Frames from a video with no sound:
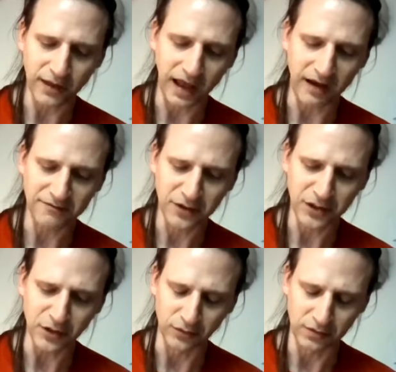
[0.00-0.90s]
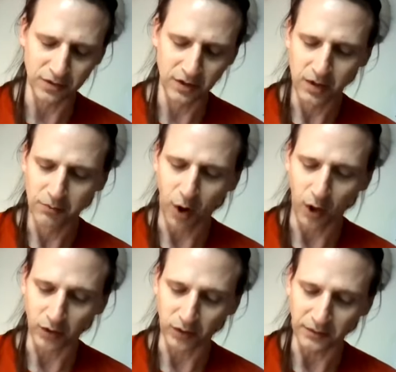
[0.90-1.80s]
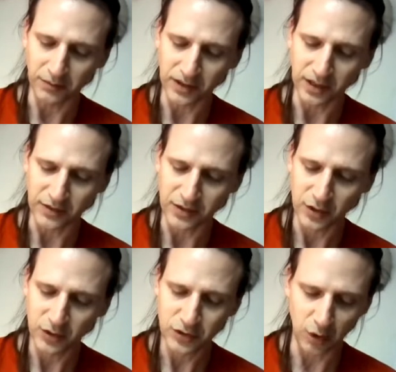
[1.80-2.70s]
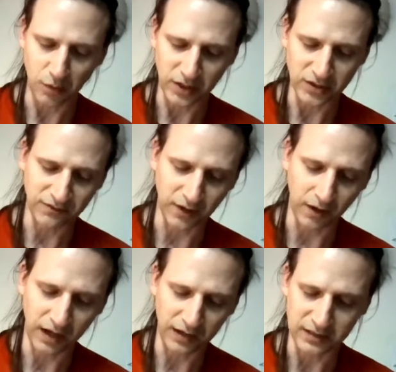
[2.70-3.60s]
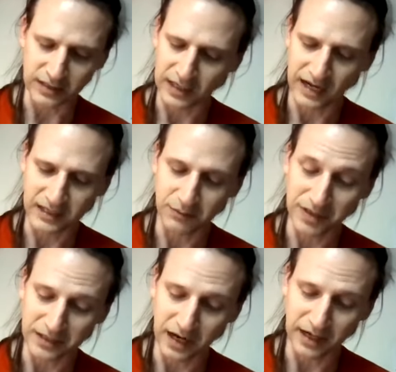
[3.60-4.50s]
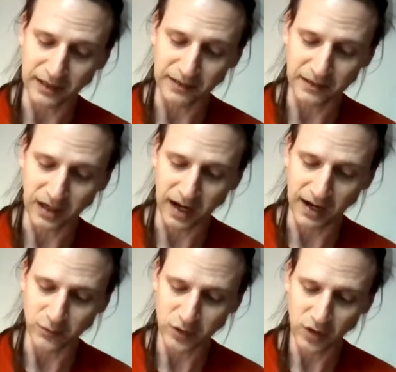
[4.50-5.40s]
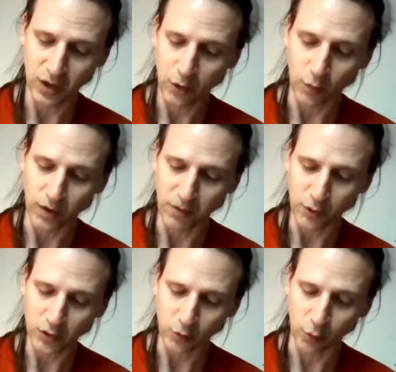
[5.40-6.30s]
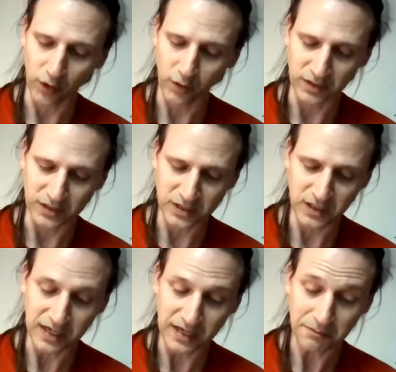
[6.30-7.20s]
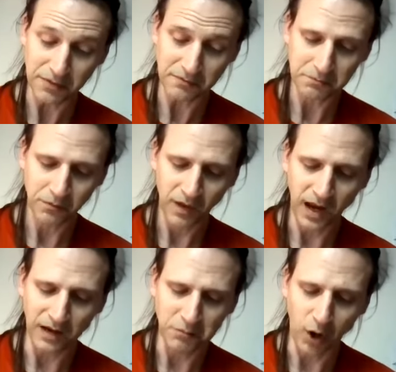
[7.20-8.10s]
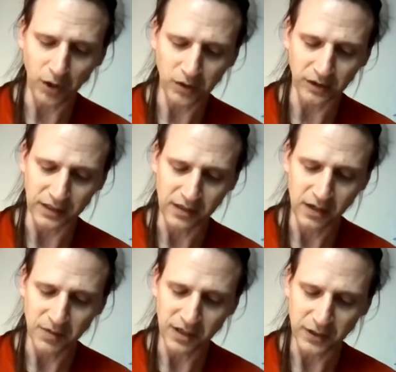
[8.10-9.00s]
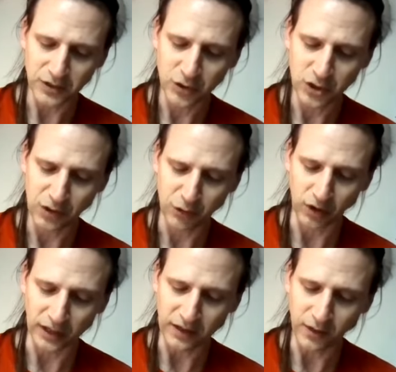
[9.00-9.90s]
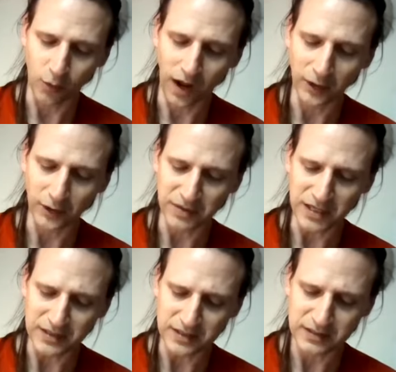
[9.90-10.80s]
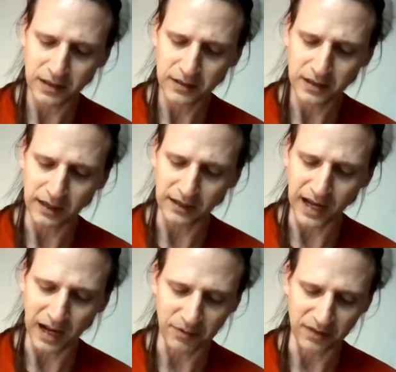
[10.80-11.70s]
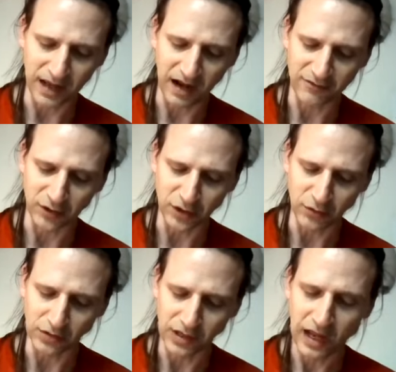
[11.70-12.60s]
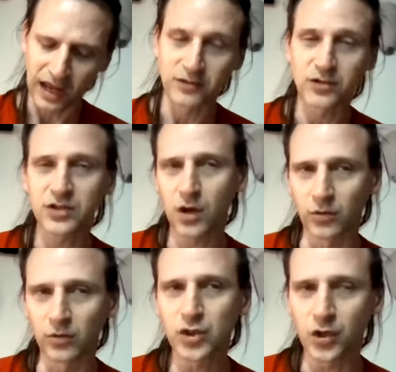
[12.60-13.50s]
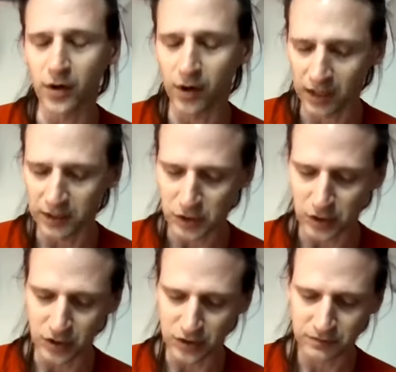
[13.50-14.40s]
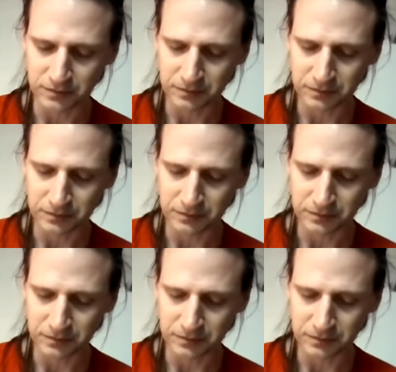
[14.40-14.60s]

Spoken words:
the afternoon, partly because so much of their hunting had to be done in the times when most workmen sleep, and partly because generally the wild beasts take a nap in the afternoon, and so should their hunters.